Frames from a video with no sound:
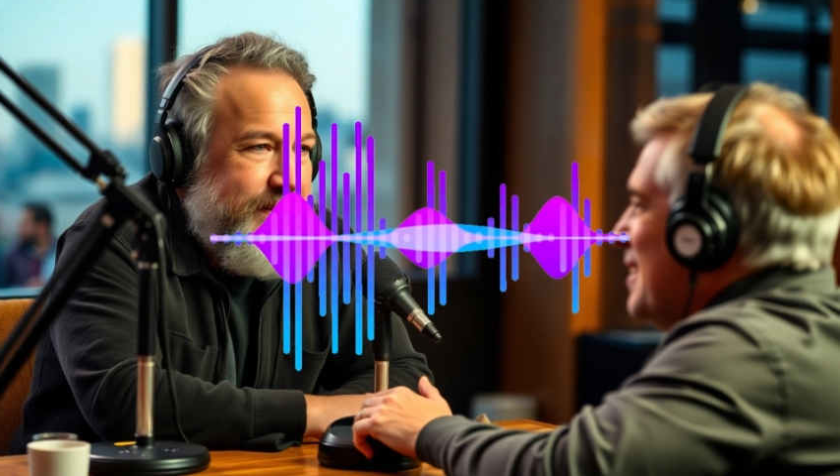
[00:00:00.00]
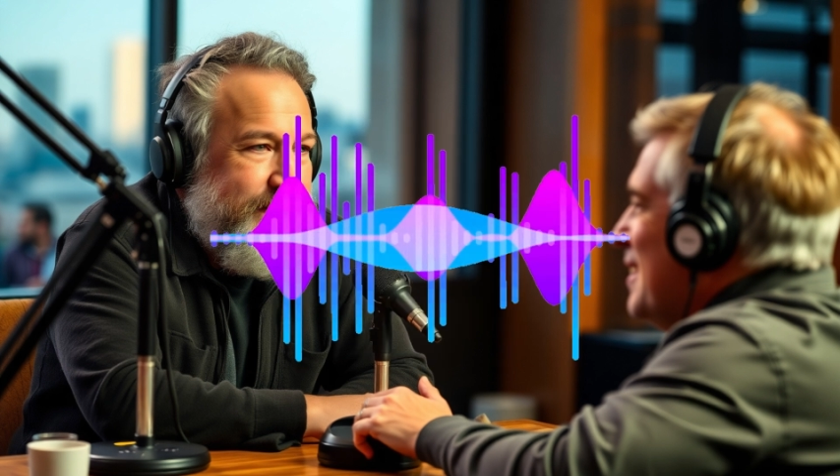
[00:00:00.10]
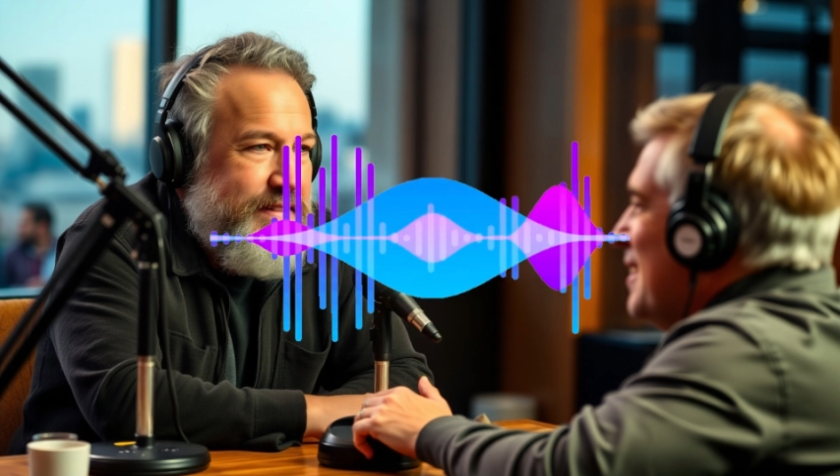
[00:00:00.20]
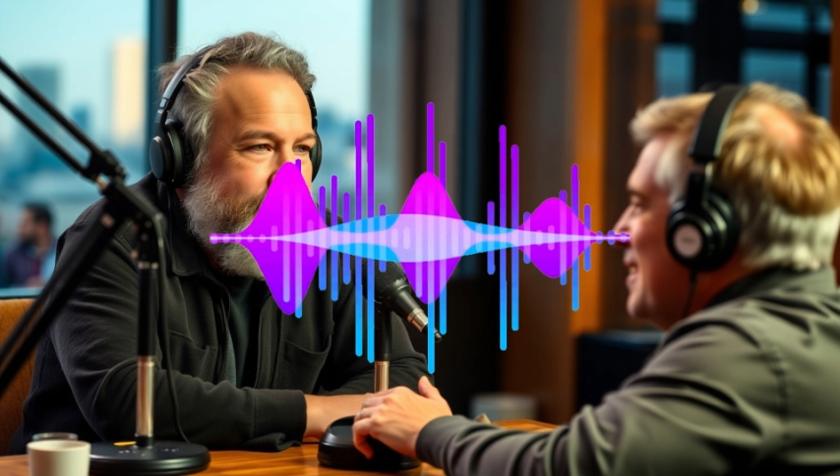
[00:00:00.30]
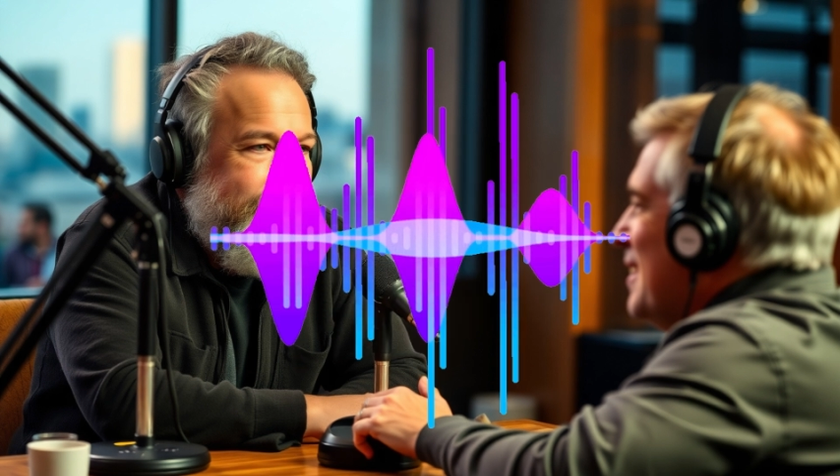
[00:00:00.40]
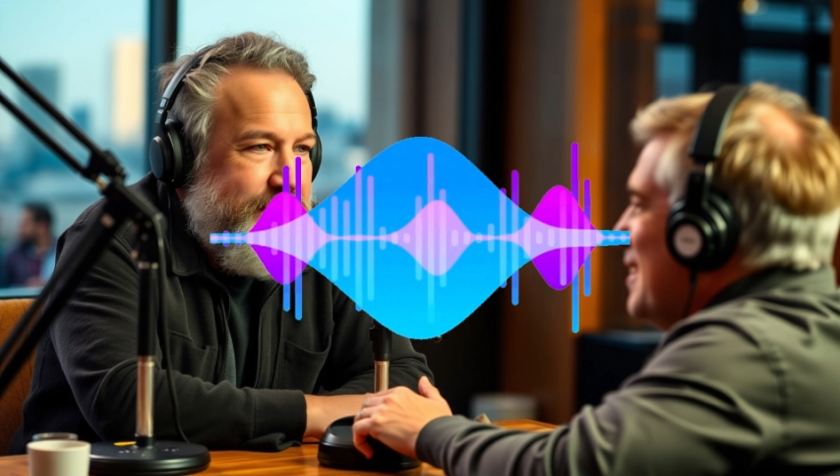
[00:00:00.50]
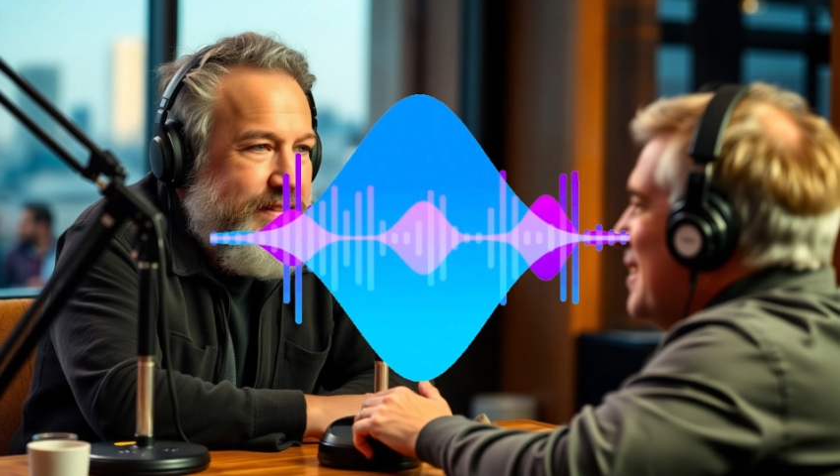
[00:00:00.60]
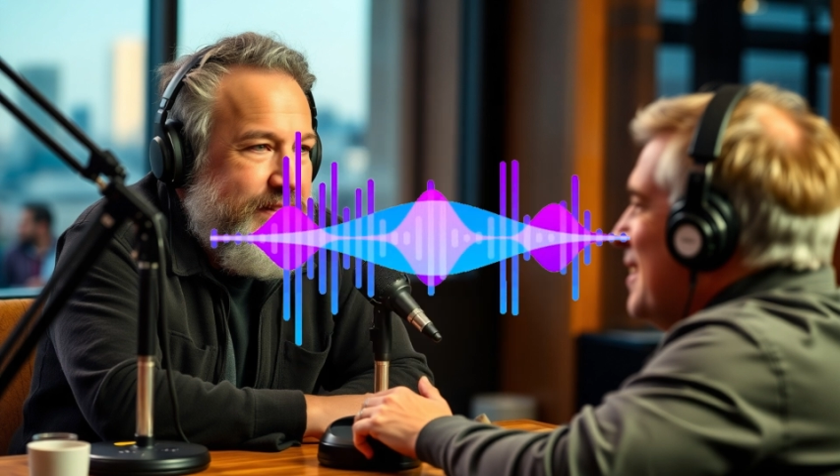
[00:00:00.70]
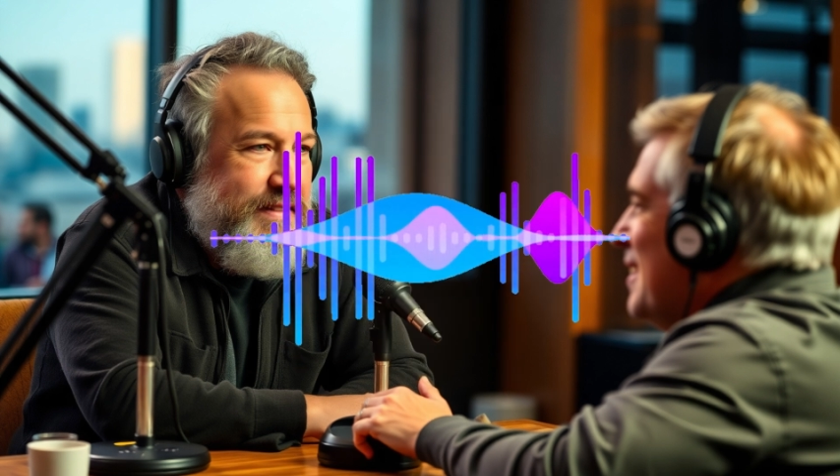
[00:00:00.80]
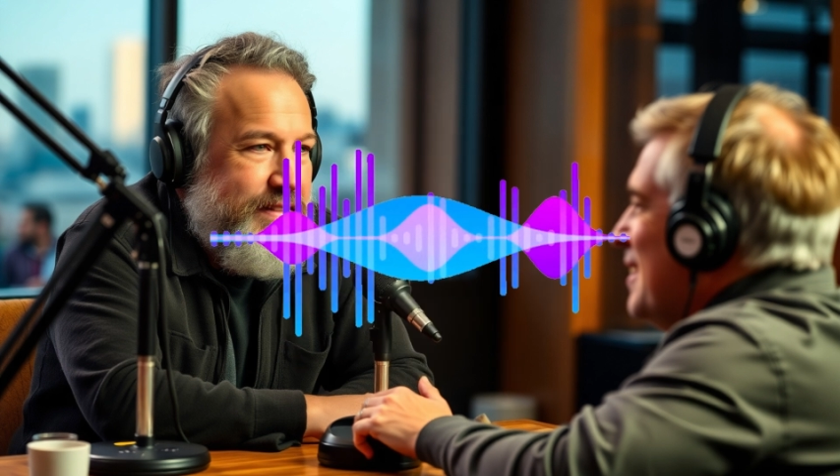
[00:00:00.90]

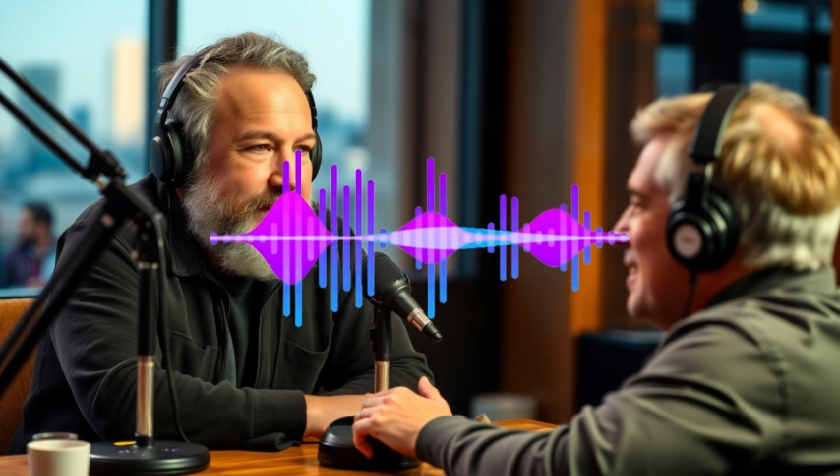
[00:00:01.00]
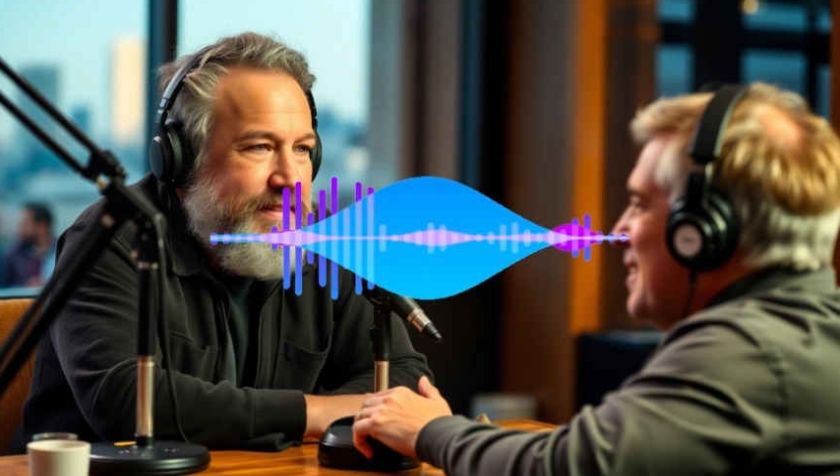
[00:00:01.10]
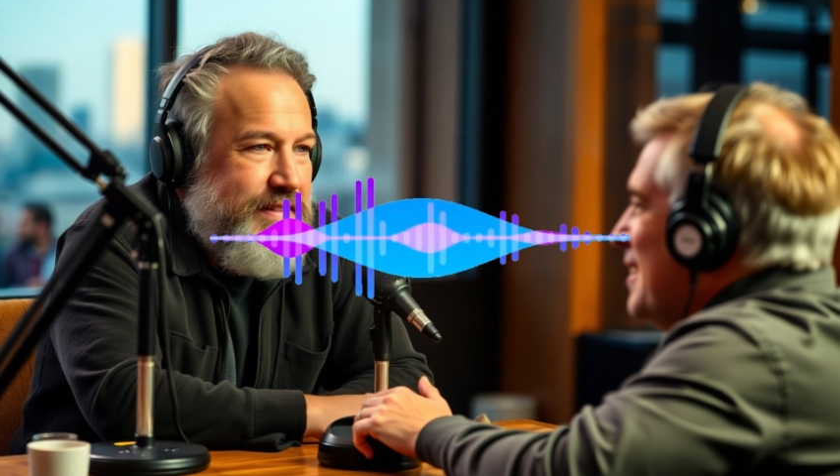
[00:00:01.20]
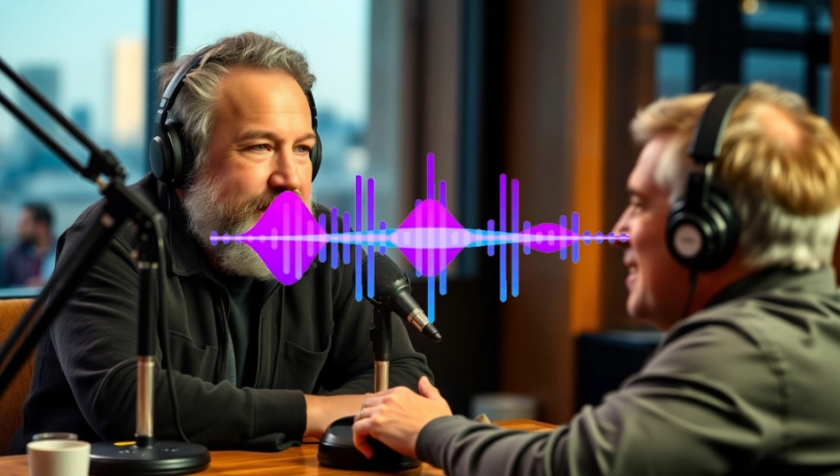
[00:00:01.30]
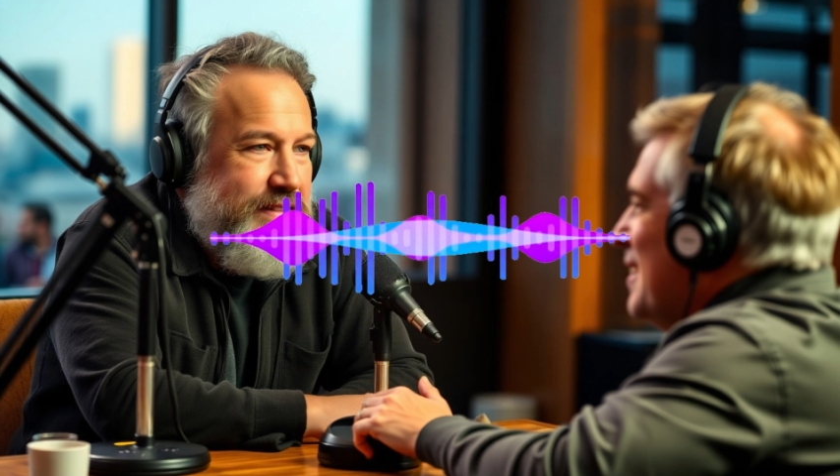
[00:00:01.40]
He blew